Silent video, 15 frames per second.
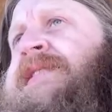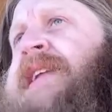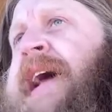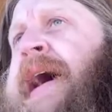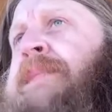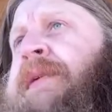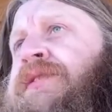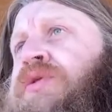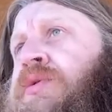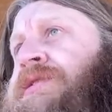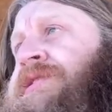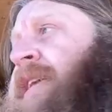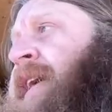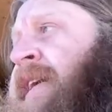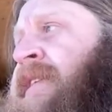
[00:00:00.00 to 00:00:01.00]
it happen towards
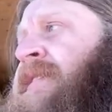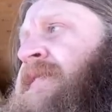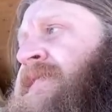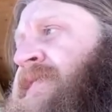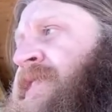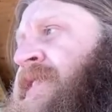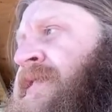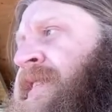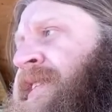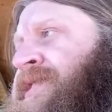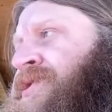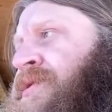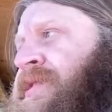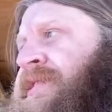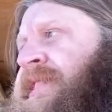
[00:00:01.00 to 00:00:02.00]
the end of the
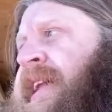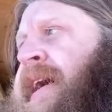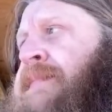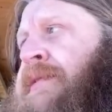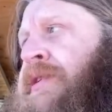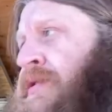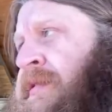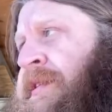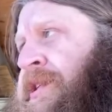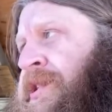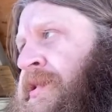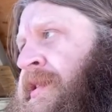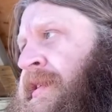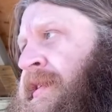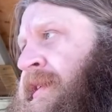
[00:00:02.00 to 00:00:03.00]
series, or does it happen
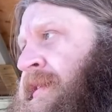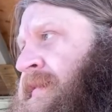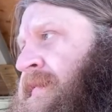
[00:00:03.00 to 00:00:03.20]
earlier on?